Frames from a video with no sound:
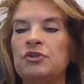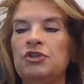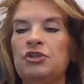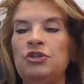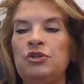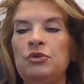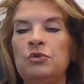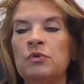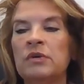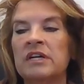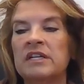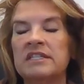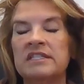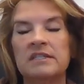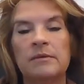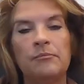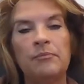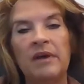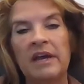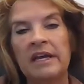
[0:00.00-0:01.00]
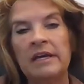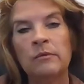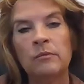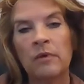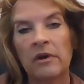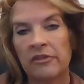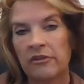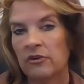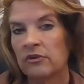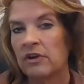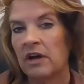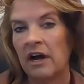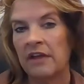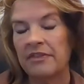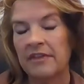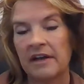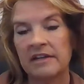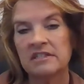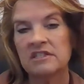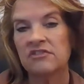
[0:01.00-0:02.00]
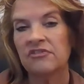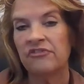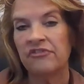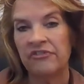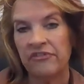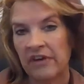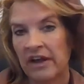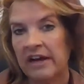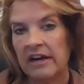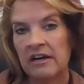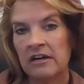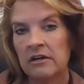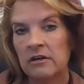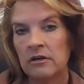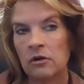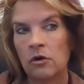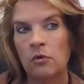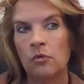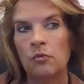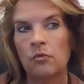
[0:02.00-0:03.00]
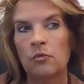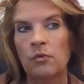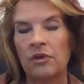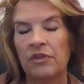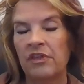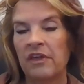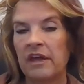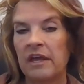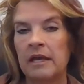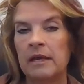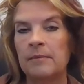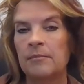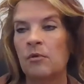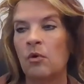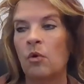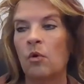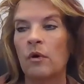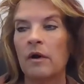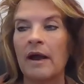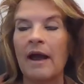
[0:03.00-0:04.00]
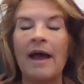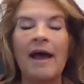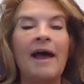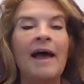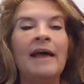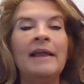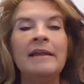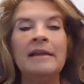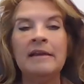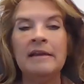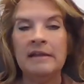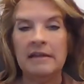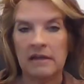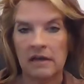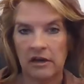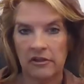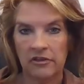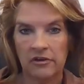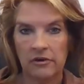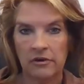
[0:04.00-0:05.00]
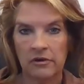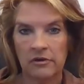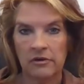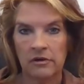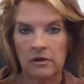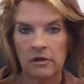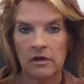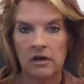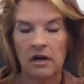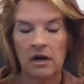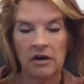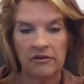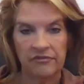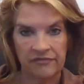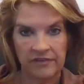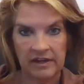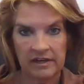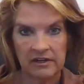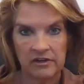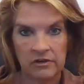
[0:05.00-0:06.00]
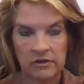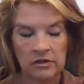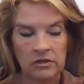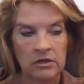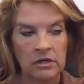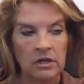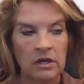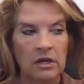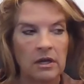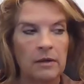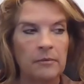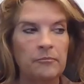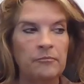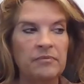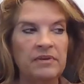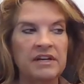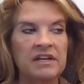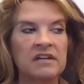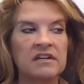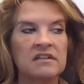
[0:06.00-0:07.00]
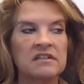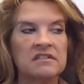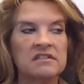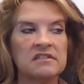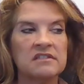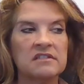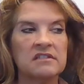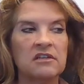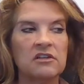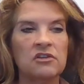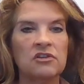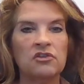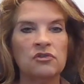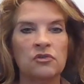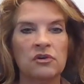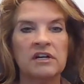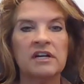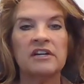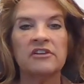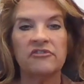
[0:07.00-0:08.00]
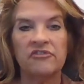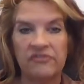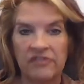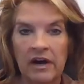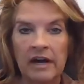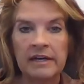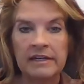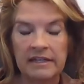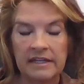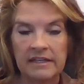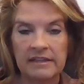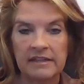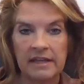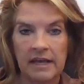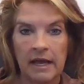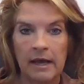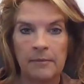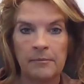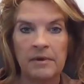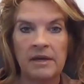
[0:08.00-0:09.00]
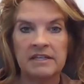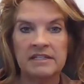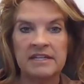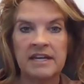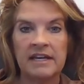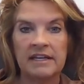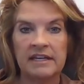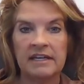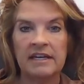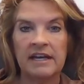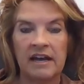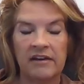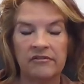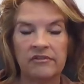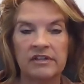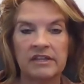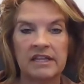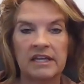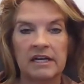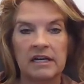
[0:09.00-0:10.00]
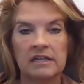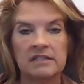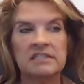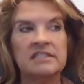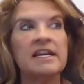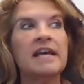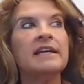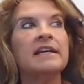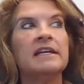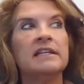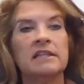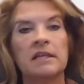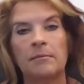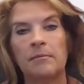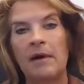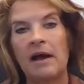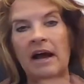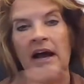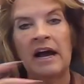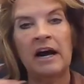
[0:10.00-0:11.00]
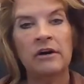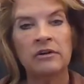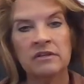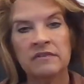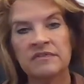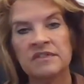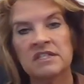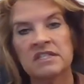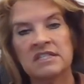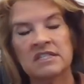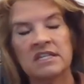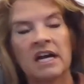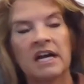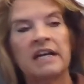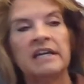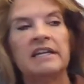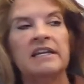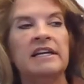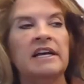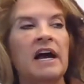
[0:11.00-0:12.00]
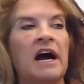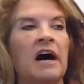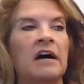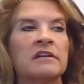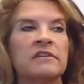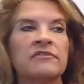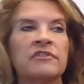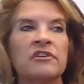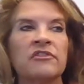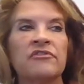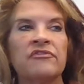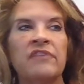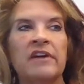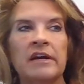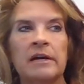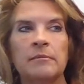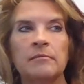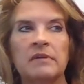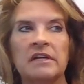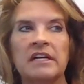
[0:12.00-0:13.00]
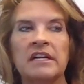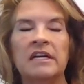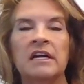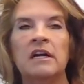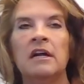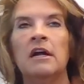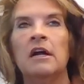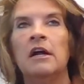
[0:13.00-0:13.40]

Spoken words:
You can debate whether or not that's fair with him or any other offender, because you're confining them and taking them out of society, out of their family,